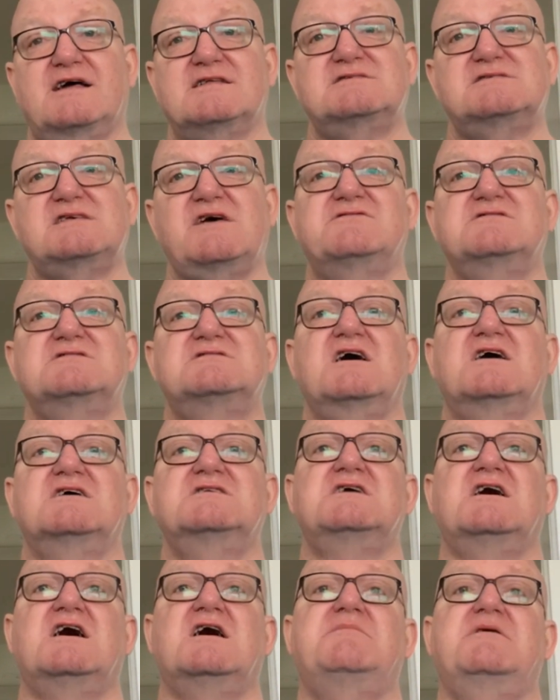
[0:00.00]
7-side
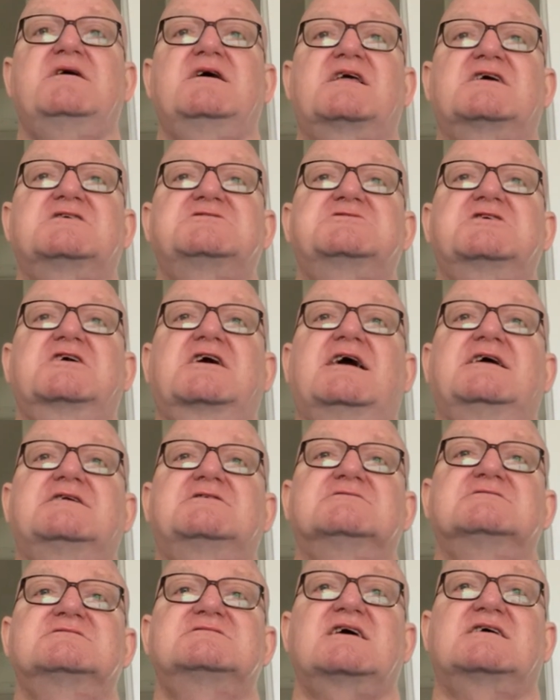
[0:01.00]
derby at Ashton Gate
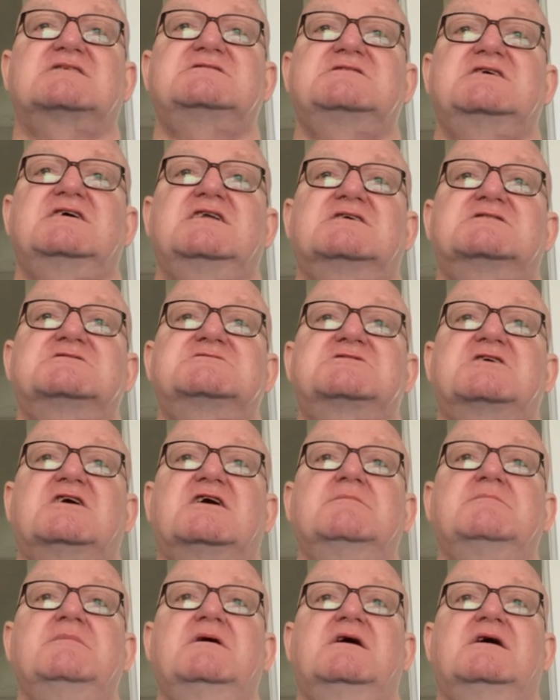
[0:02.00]
on Saturday
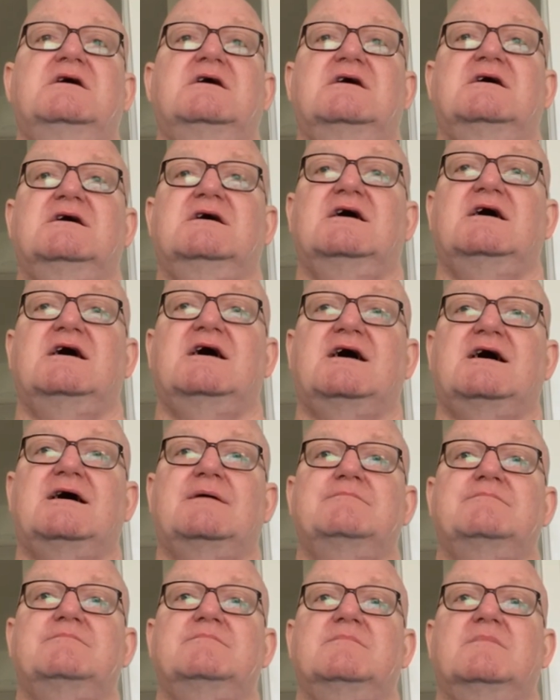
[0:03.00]
lunchtime,
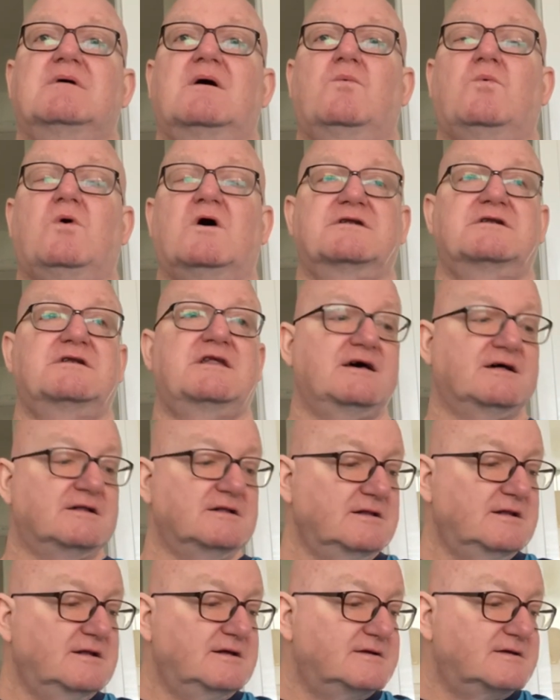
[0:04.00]

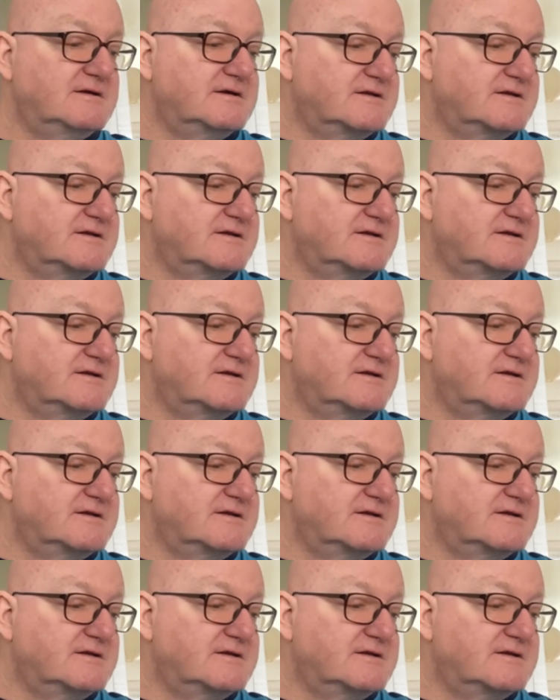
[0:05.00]
1-0.